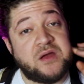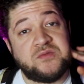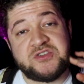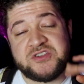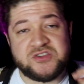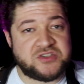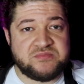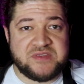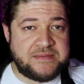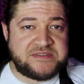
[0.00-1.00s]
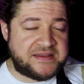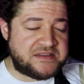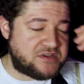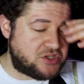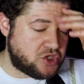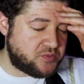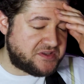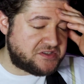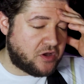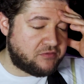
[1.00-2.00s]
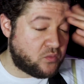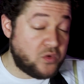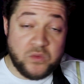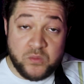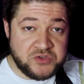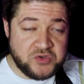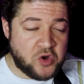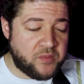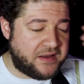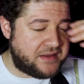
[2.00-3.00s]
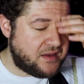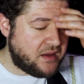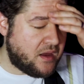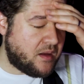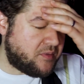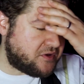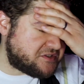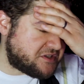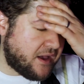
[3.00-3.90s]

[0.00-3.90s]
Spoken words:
just keep sending me stupid stuff and we'll talk about it. But